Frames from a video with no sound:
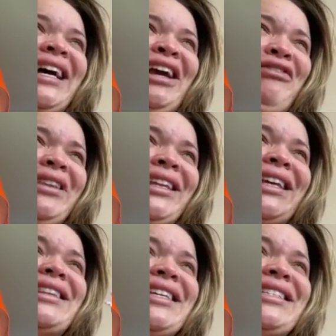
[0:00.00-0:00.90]
in life, but,
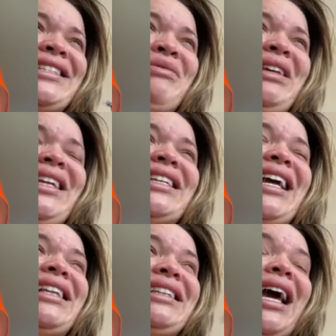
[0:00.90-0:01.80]
like, this is something that, like,
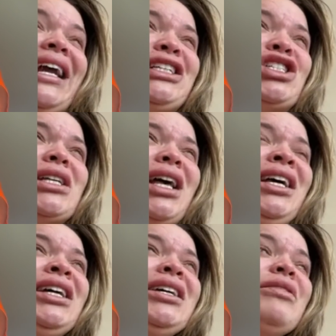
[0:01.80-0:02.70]
again, I just,
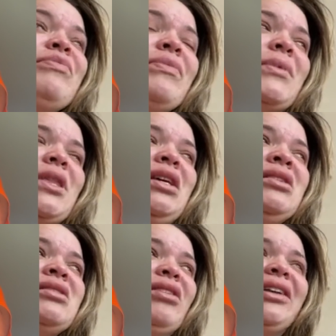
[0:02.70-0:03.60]

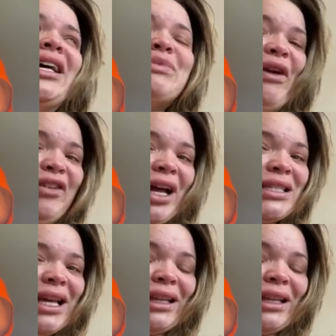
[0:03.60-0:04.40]
they would ask my fiance,